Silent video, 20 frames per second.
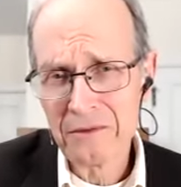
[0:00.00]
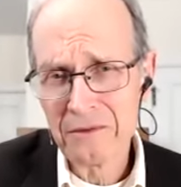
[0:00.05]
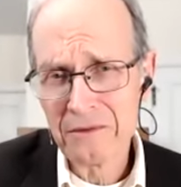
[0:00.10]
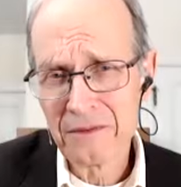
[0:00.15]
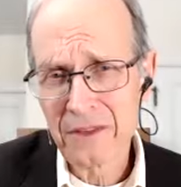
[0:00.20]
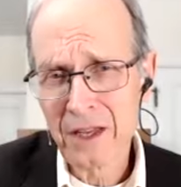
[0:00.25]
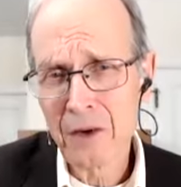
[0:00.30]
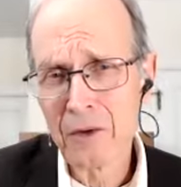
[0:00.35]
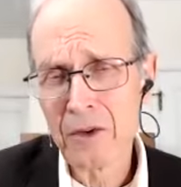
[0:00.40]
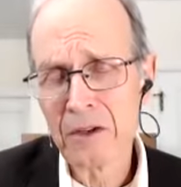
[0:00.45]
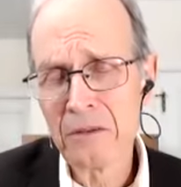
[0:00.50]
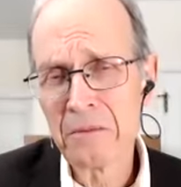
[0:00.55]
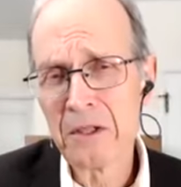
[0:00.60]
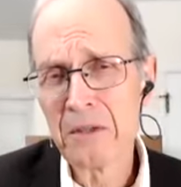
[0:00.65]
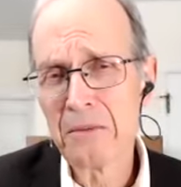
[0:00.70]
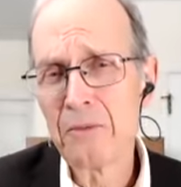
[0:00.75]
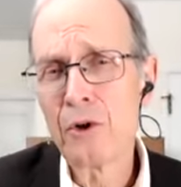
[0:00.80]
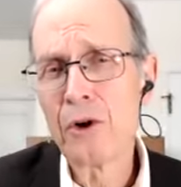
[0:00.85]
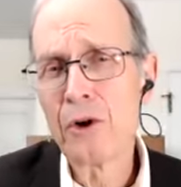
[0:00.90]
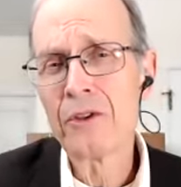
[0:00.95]
that would have been
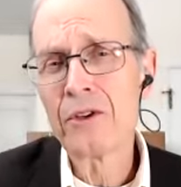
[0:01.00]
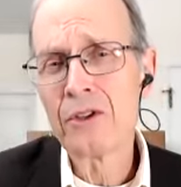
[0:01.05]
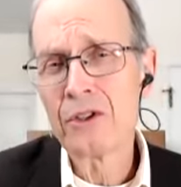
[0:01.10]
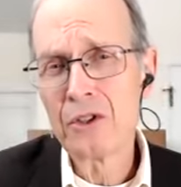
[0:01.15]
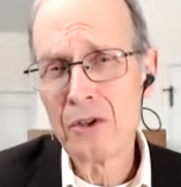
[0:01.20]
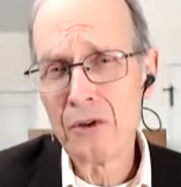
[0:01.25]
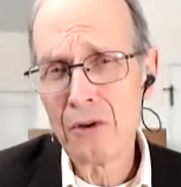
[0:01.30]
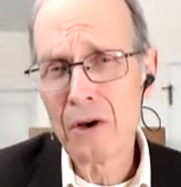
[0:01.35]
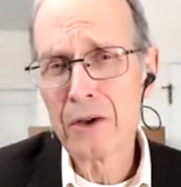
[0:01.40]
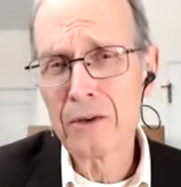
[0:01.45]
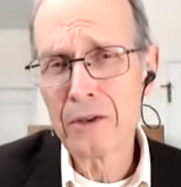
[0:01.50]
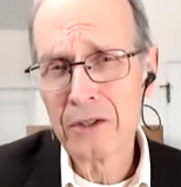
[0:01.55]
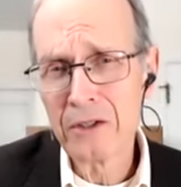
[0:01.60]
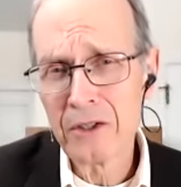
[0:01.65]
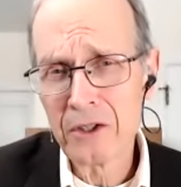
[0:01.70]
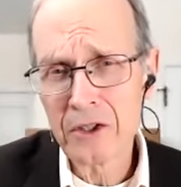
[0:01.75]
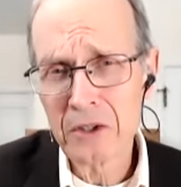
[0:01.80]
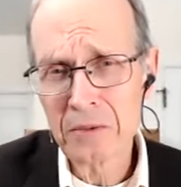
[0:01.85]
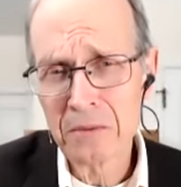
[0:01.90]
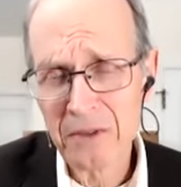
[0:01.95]
more than 200
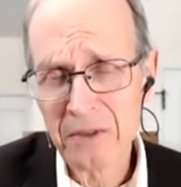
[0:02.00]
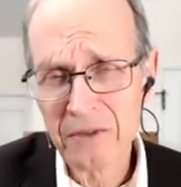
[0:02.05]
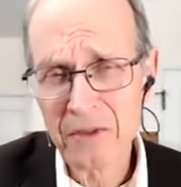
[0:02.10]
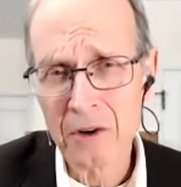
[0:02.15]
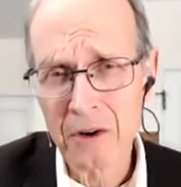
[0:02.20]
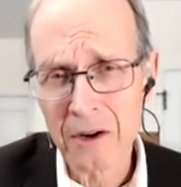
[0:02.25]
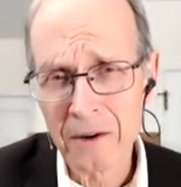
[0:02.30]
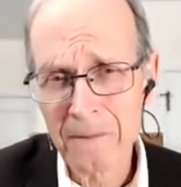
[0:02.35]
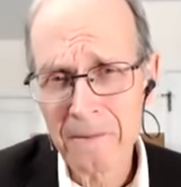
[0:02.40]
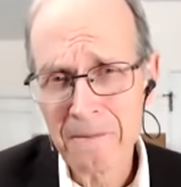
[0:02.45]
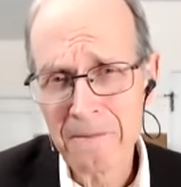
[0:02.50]
years before,